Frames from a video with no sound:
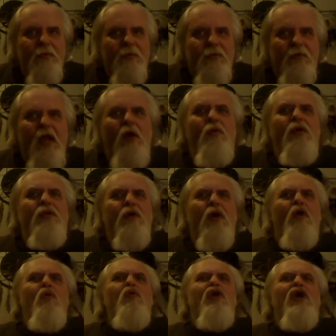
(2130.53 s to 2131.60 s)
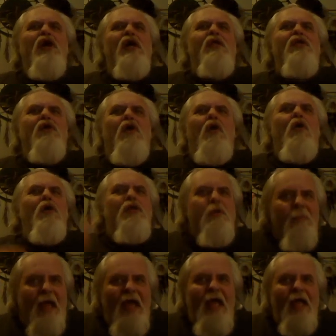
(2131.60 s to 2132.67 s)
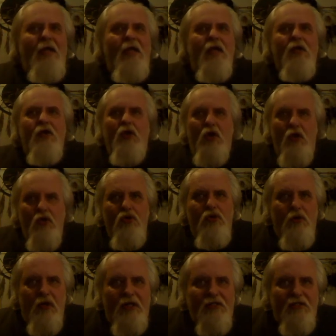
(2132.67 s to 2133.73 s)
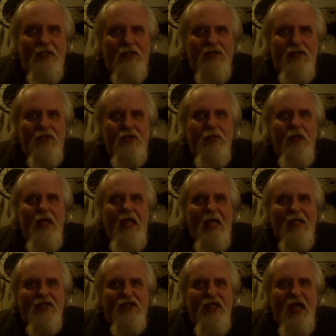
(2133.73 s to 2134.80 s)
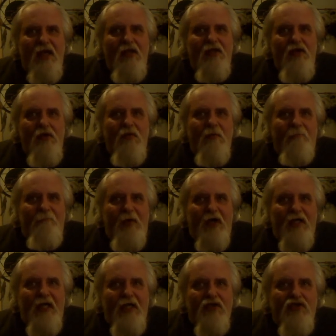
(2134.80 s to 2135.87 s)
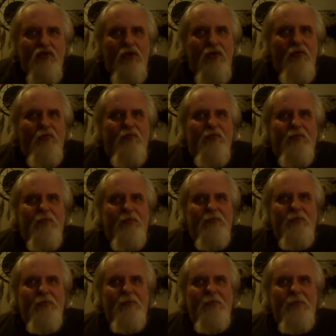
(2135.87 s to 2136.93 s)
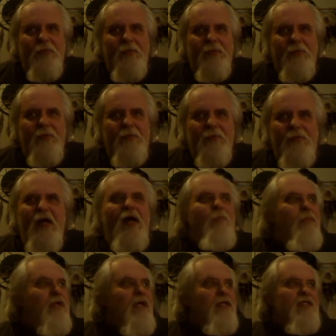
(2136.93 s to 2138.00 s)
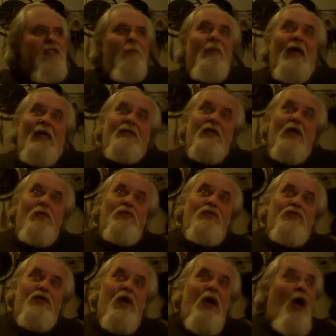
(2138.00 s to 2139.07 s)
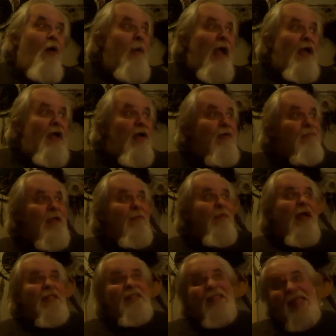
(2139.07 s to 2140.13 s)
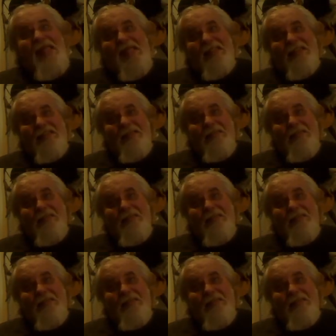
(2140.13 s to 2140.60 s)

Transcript: Know in your own gut and your heart and your mind who you're listening to is telling you the fucking truth. Not because somebody told you so. Oh, my girlfriend watched this.